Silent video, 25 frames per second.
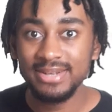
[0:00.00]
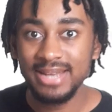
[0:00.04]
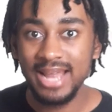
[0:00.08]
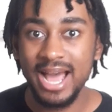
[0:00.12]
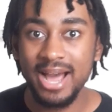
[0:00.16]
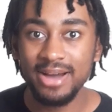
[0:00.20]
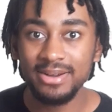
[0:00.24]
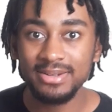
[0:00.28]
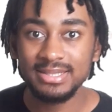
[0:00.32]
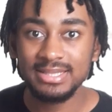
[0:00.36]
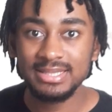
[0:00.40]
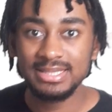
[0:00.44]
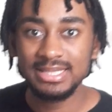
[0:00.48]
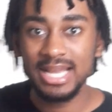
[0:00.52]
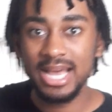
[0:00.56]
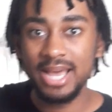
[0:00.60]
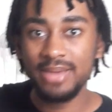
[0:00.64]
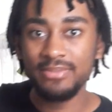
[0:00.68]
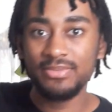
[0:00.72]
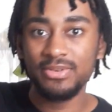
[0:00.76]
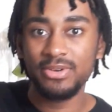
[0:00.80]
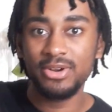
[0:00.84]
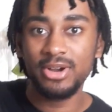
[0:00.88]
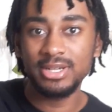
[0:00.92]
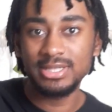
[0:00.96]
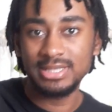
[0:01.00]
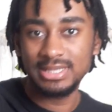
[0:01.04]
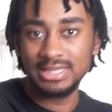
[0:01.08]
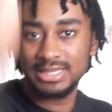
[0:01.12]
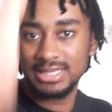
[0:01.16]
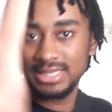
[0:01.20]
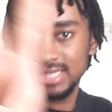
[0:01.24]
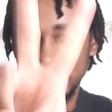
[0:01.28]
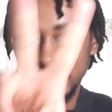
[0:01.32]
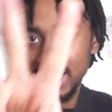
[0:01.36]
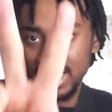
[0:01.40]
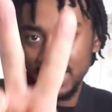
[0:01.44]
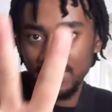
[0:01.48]
Now it's time for our
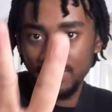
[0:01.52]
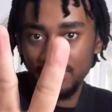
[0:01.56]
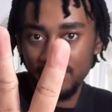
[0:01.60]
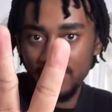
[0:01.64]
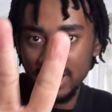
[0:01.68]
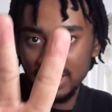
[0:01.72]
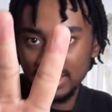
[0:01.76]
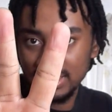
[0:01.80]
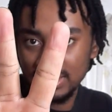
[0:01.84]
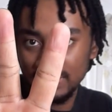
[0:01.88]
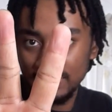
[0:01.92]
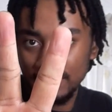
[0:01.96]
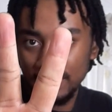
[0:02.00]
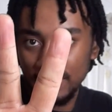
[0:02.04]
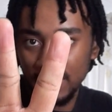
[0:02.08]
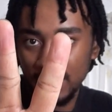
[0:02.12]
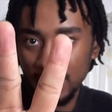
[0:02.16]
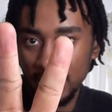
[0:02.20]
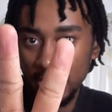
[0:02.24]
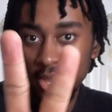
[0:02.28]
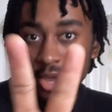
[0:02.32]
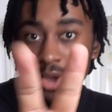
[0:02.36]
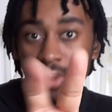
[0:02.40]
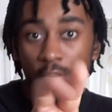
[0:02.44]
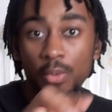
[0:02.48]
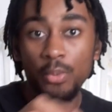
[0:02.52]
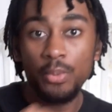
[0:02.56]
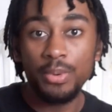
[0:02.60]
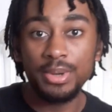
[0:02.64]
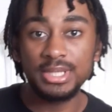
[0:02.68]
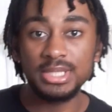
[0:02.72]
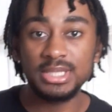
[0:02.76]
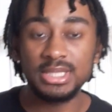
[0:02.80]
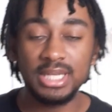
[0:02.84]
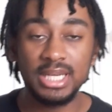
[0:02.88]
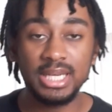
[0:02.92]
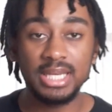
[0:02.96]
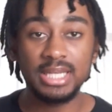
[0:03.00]
second recipe,
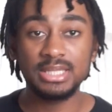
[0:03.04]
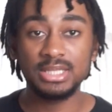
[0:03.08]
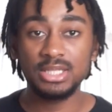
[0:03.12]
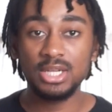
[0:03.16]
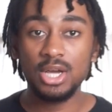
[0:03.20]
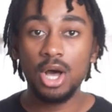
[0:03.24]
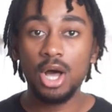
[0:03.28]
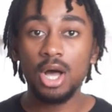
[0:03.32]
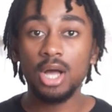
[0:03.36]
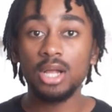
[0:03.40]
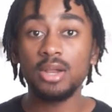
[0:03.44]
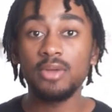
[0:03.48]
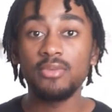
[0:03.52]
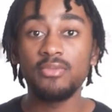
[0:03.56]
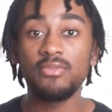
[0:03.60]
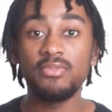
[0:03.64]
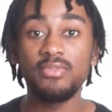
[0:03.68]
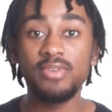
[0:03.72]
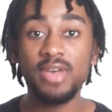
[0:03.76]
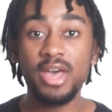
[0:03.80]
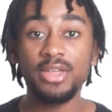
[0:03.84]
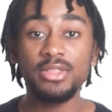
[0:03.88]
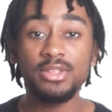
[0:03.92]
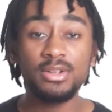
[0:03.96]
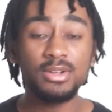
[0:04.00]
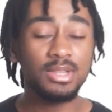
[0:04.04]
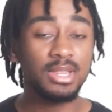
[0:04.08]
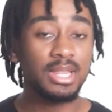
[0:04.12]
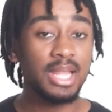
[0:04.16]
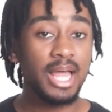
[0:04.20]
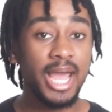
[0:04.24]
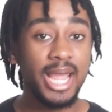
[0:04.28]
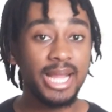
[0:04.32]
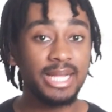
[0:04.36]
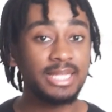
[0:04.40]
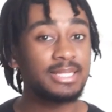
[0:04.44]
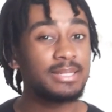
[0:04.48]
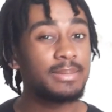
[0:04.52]
which is called
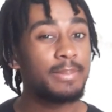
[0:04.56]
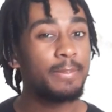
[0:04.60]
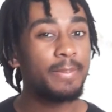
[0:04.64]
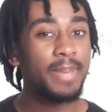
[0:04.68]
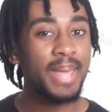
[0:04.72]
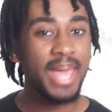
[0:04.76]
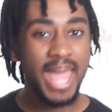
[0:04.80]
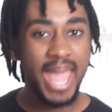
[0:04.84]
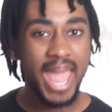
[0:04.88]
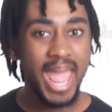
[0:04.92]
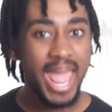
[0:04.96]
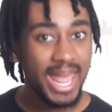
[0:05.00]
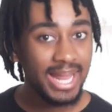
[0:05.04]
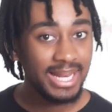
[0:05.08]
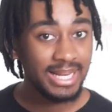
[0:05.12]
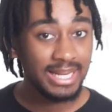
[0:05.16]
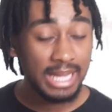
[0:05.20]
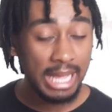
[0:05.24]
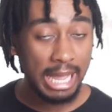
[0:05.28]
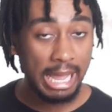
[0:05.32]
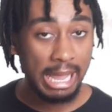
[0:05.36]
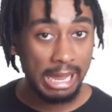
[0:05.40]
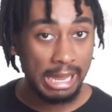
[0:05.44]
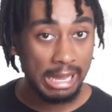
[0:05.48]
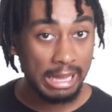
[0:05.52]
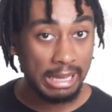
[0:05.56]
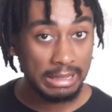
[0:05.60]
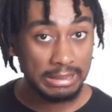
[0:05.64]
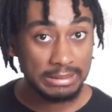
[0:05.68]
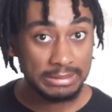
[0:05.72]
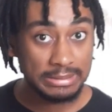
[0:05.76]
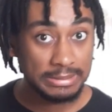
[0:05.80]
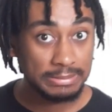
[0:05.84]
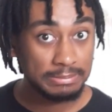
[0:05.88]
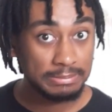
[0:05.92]
Featherlite Pancakes.